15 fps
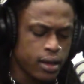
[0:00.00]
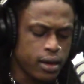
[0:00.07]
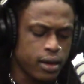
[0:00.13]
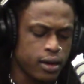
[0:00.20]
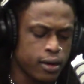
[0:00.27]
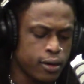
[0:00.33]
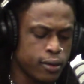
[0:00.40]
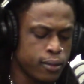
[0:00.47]

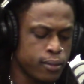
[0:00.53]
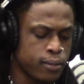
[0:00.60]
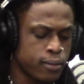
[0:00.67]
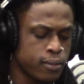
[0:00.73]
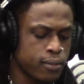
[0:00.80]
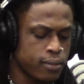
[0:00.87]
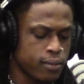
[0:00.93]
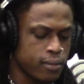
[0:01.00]

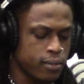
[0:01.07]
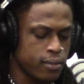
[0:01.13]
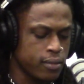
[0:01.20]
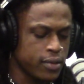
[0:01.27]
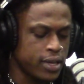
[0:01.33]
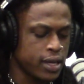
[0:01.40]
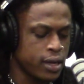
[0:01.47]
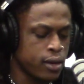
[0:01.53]

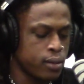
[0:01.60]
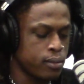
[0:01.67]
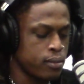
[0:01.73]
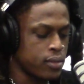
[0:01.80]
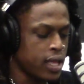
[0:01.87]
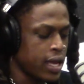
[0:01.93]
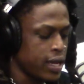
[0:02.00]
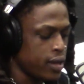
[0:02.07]
Damn,
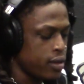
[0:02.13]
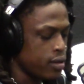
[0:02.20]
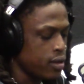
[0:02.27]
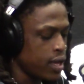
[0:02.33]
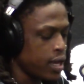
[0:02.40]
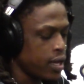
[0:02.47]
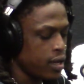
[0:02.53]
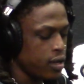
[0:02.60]
like
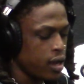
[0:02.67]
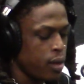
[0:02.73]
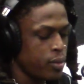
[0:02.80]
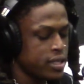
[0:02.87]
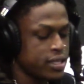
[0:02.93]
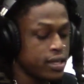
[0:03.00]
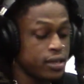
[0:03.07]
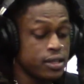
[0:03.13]
I'm
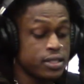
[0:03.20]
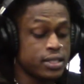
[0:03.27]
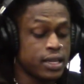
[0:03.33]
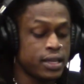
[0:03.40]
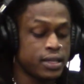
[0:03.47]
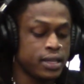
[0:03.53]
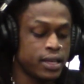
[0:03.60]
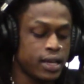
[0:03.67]
gonna tell you the
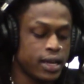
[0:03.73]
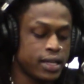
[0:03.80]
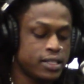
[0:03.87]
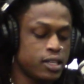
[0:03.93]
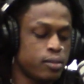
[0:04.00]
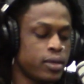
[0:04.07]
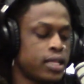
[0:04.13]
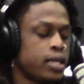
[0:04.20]
same thing I gotta
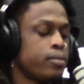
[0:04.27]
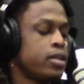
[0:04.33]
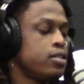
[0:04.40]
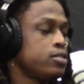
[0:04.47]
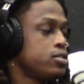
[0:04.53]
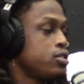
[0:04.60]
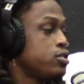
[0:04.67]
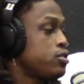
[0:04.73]
tell my
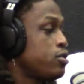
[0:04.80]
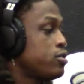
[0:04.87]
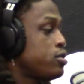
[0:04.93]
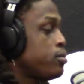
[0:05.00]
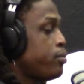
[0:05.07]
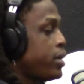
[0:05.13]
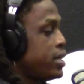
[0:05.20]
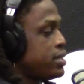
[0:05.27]
little sister on
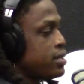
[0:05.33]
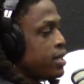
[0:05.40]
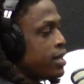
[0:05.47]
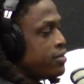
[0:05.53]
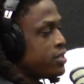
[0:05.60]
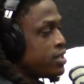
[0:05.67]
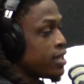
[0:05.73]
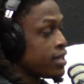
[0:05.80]
some basic
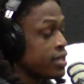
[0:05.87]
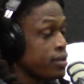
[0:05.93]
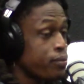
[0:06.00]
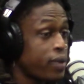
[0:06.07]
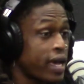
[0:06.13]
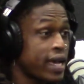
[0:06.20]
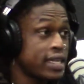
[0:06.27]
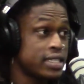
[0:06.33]
life shit, like the
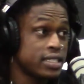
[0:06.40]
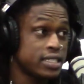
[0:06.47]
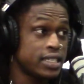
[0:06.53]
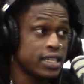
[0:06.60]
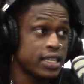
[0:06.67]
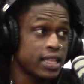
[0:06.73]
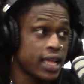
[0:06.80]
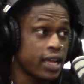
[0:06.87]
passion
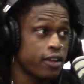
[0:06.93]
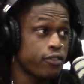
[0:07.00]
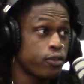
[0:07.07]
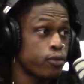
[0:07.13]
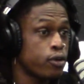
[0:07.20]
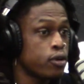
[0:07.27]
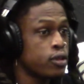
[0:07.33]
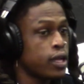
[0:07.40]
shit, like for
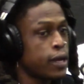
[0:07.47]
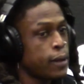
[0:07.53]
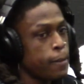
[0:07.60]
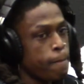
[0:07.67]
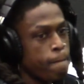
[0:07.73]
real, like